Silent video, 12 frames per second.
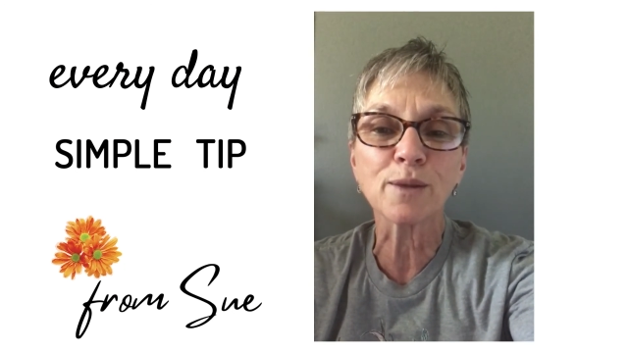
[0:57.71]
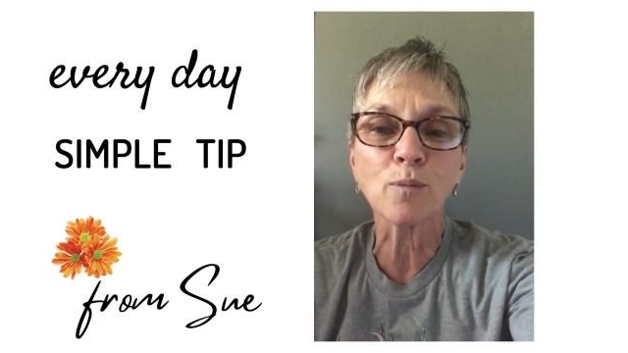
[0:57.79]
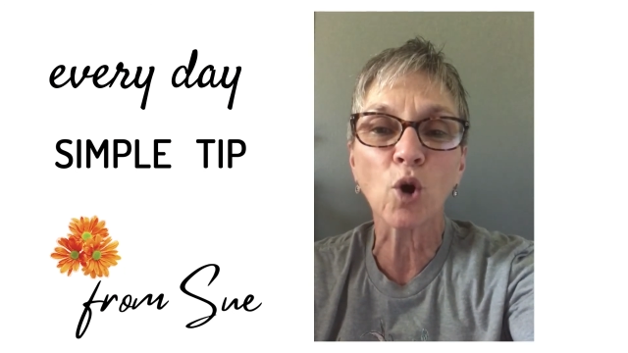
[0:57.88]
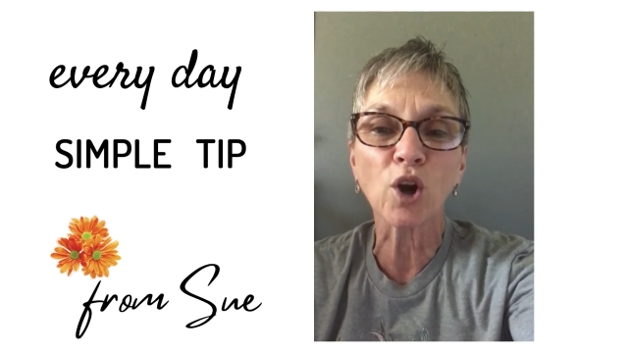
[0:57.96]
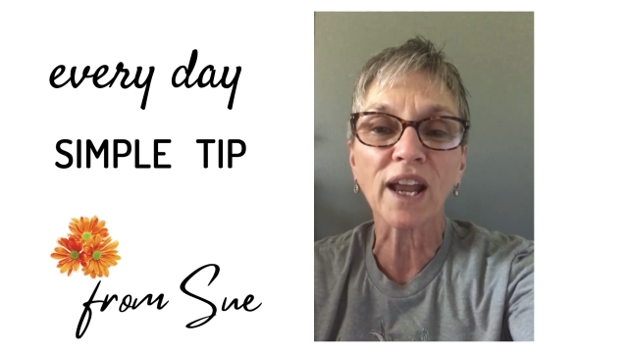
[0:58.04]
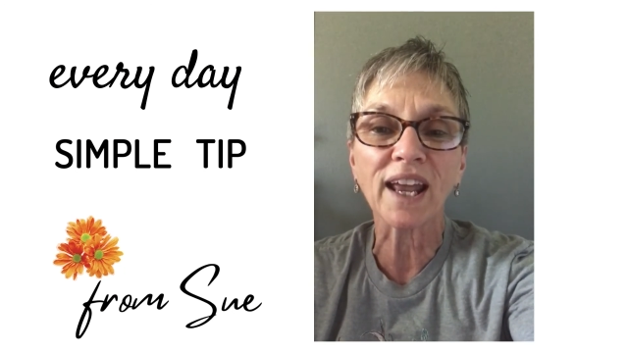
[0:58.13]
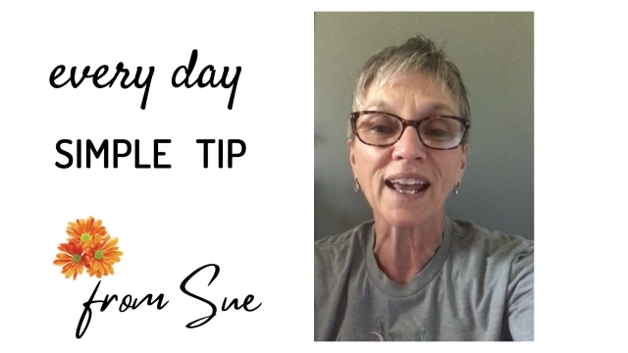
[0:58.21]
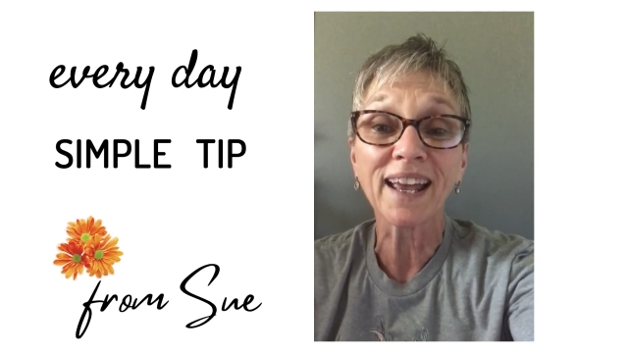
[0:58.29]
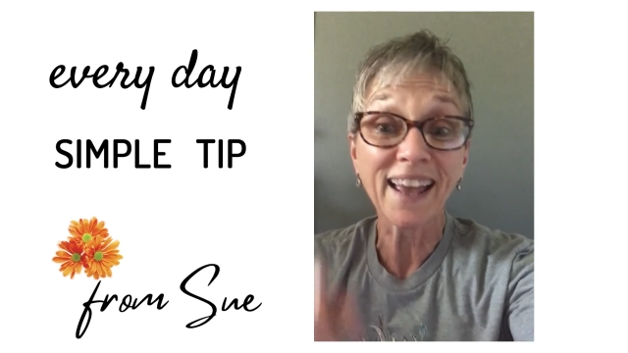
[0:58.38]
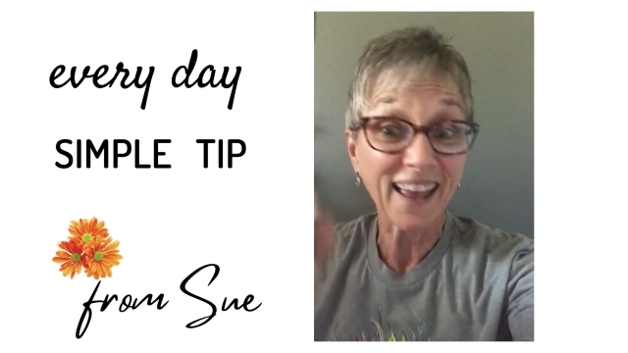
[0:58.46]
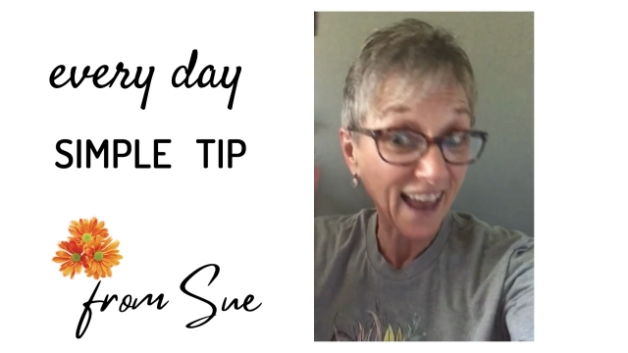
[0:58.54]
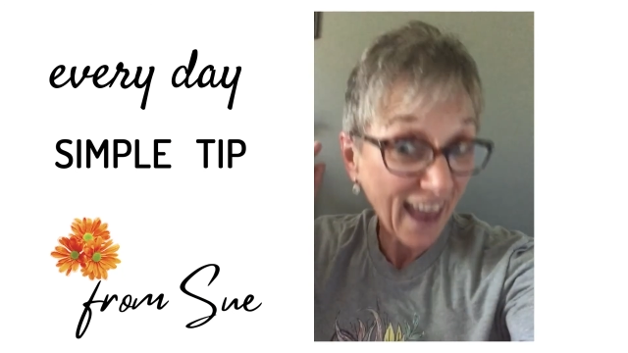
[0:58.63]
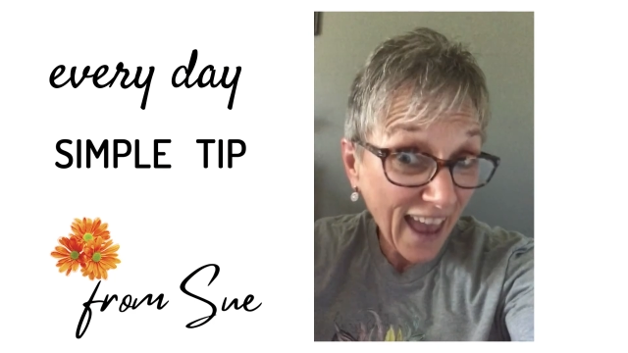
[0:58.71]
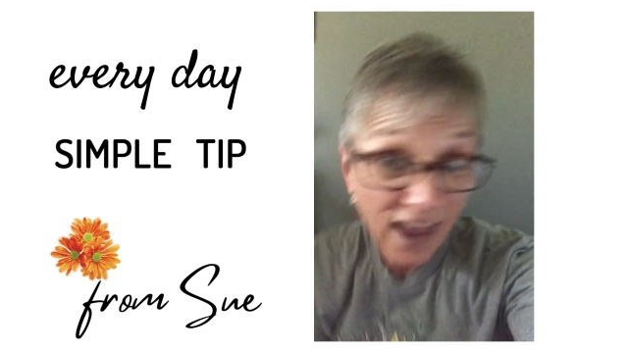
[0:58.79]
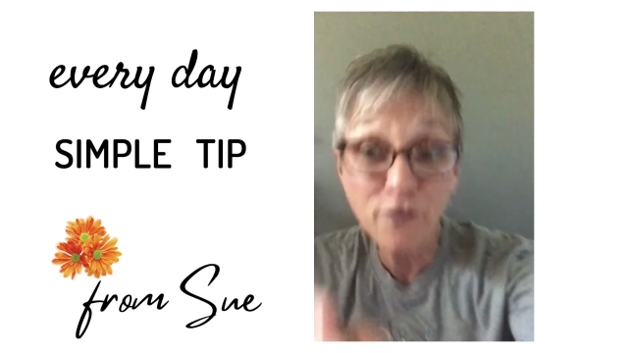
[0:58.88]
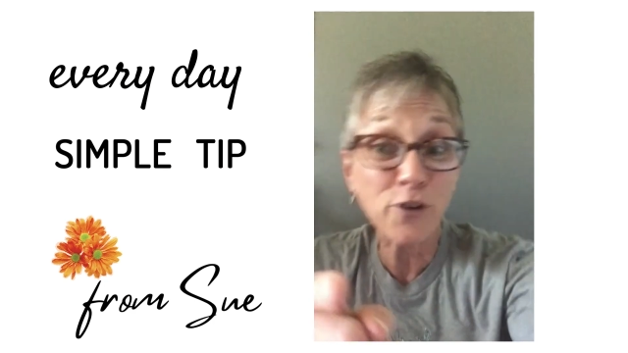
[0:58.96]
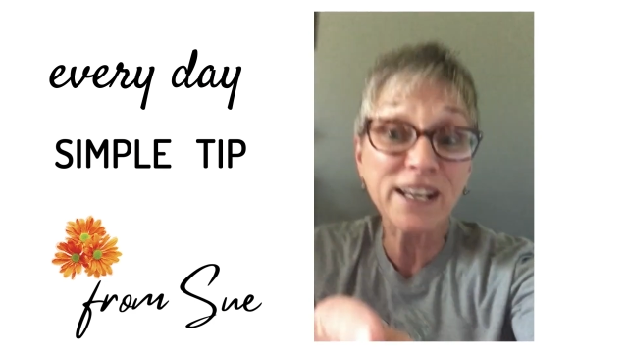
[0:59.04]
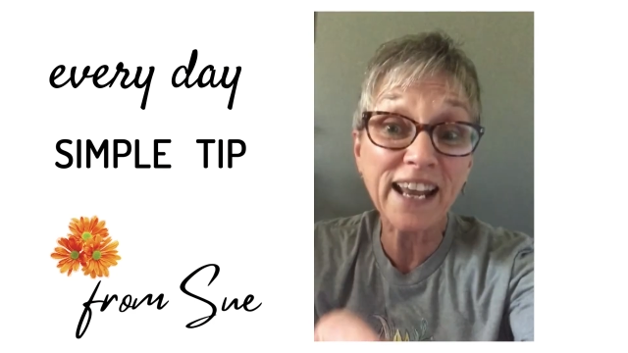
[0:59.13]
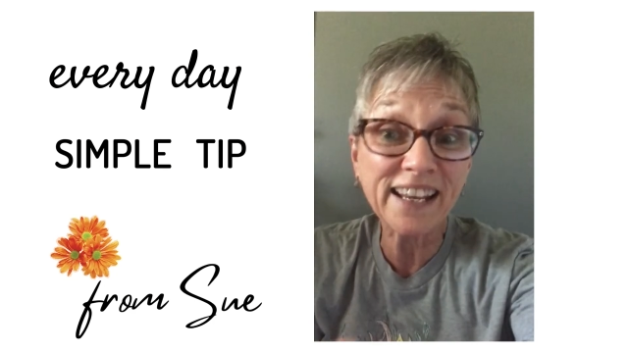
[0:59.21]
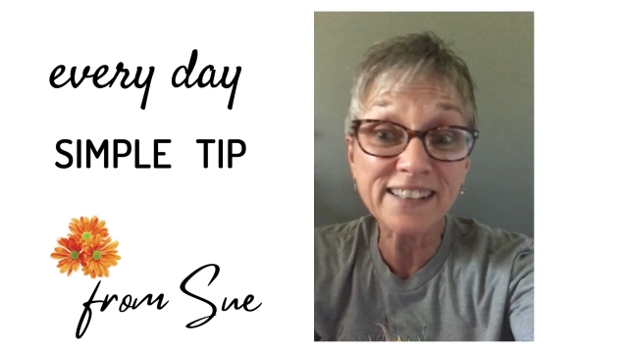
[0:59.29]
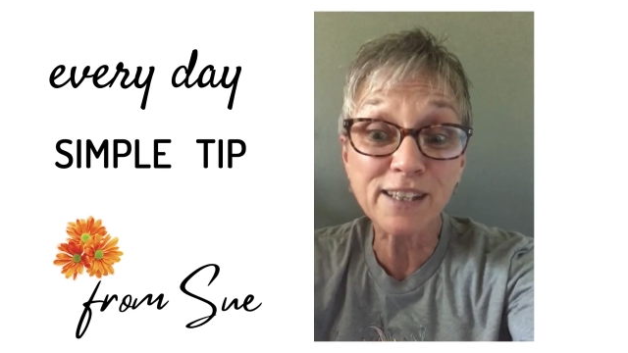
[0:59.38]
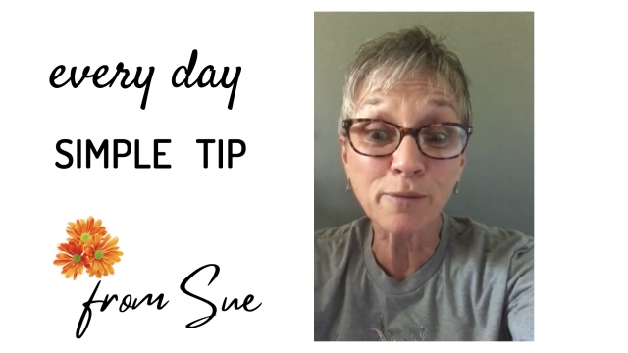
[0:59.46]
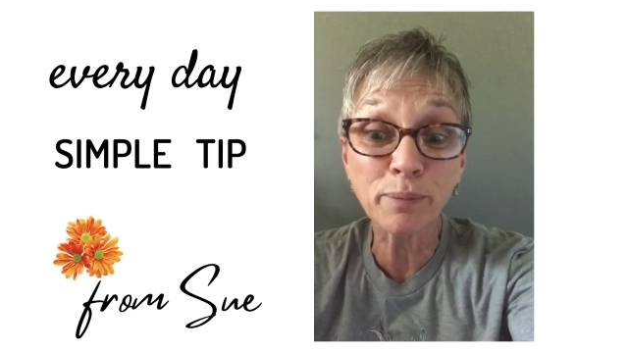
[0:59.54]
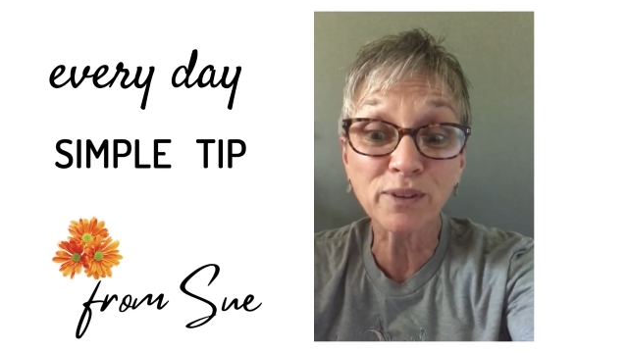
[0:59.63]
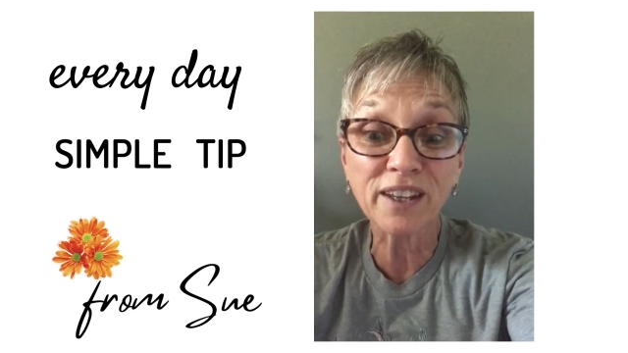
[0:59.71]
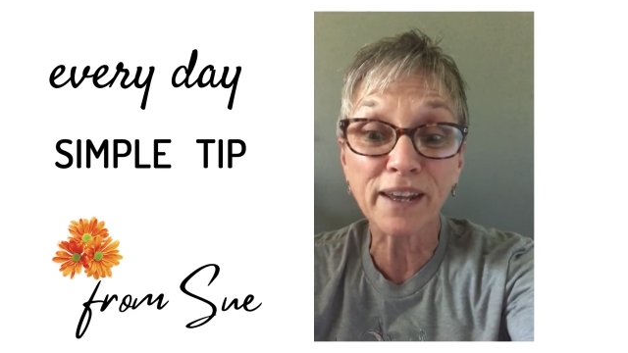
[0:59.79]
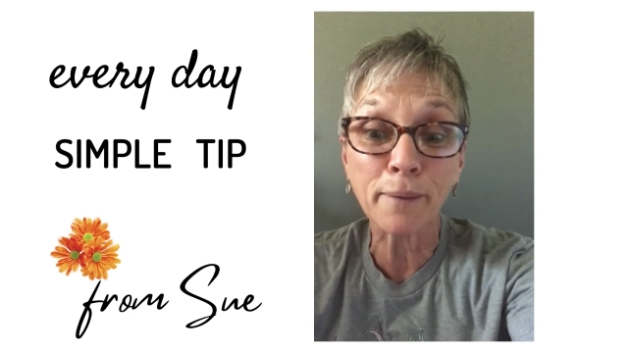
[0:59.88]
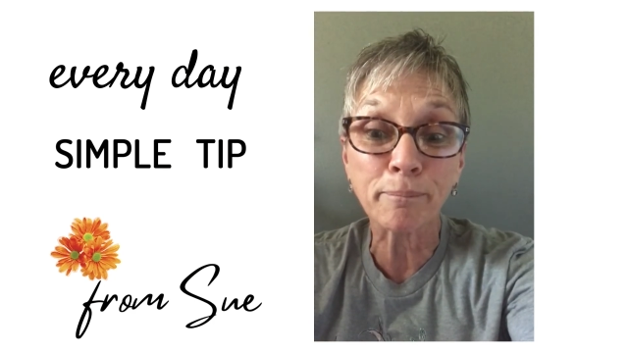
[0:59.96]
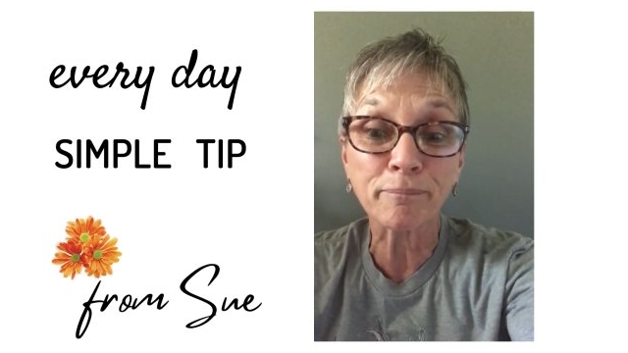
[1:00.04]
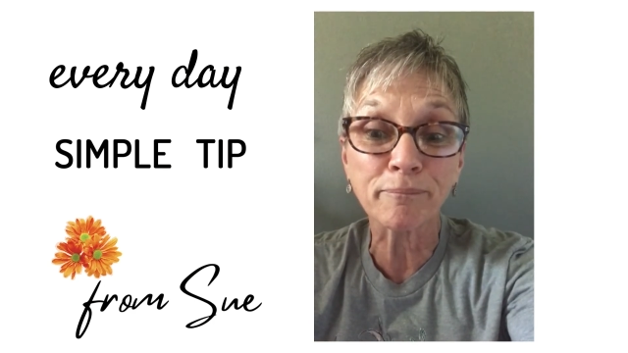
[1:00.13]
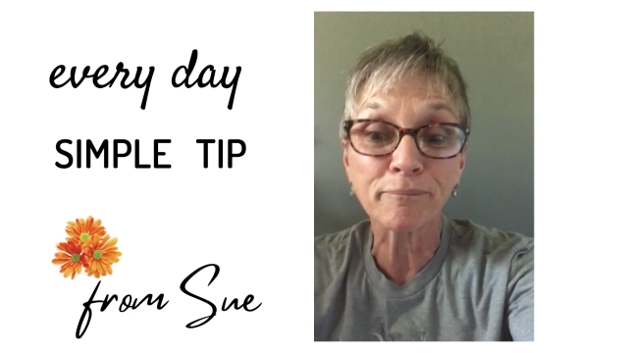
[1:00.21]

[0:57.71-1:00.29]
morning. Everyday simple tip.